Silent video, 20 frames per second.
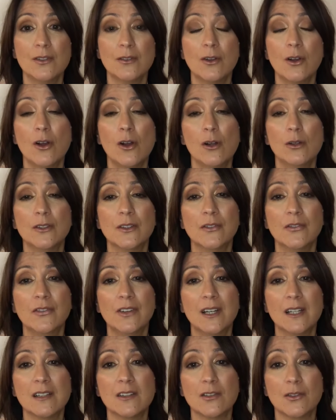and hold a
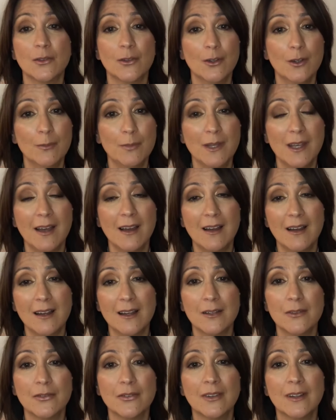fast on her
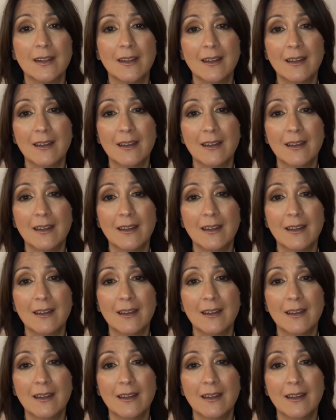behalf.